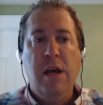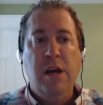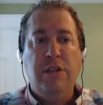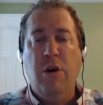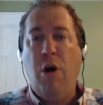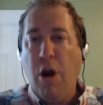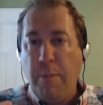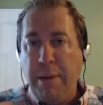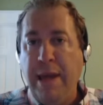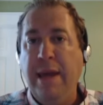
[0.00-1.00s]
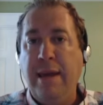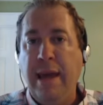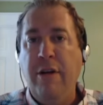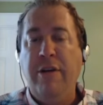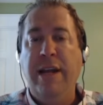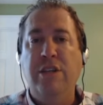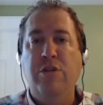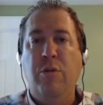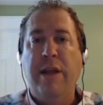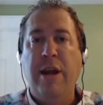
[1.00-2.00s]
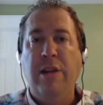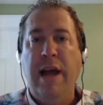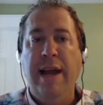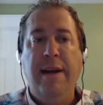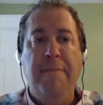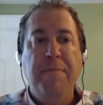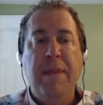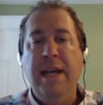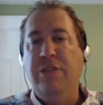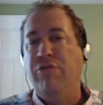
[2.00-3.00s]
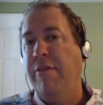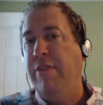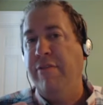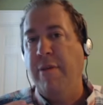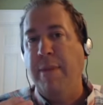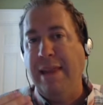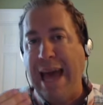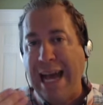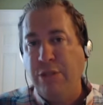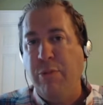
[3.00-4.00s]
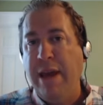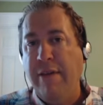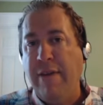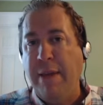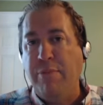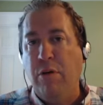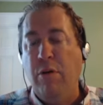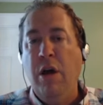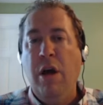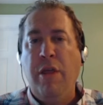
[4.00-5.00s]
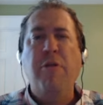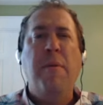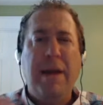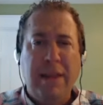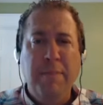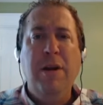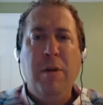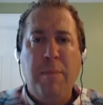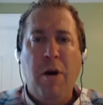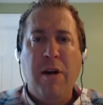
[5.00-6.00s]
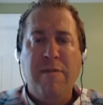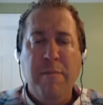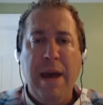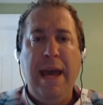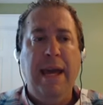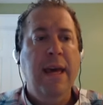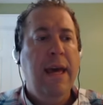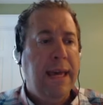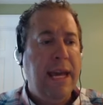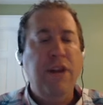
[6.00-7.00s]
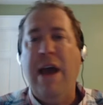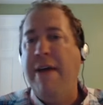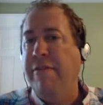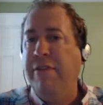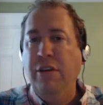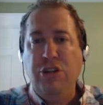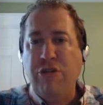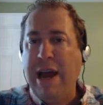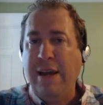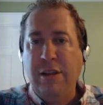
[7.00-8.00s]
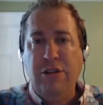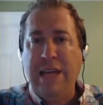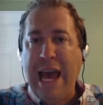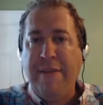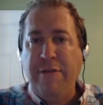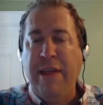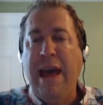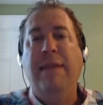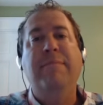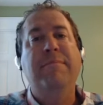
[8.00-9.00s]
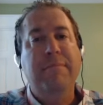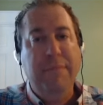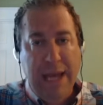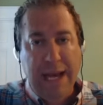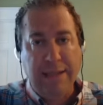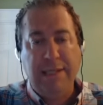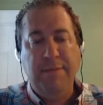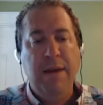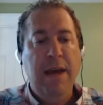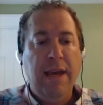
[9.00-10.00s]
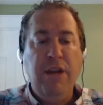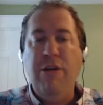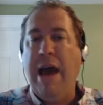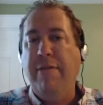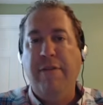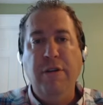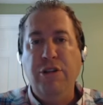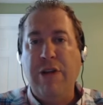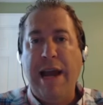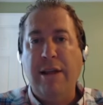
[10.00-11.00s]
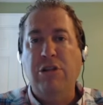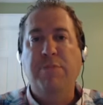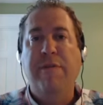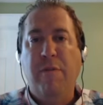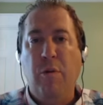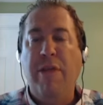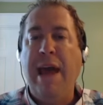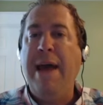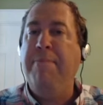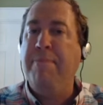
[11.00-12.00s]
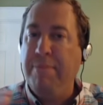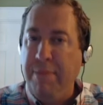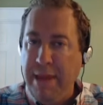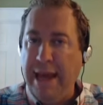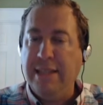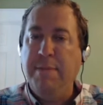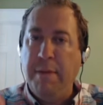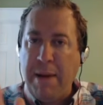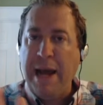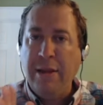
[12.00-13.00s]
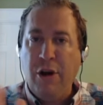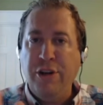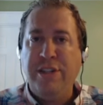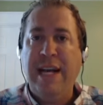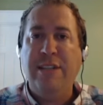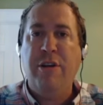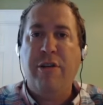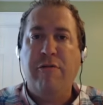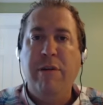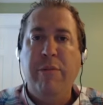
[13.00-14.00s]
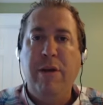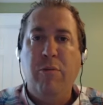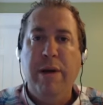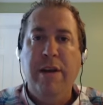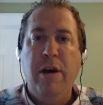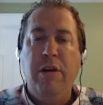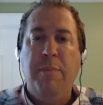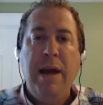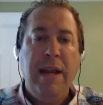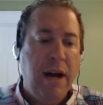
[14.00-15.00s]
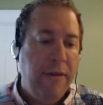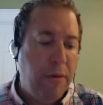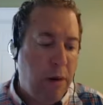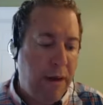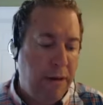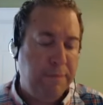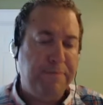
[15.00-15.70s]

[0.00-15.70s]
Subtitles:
So our peak here in Eastern North Carolina is roughly from the last week of April through about the middle part of May. Can you have a few stragglers after that? Yes. Can you have a few stragglers before that? Yes. But by and large, that's our 3-week window depending on the weather.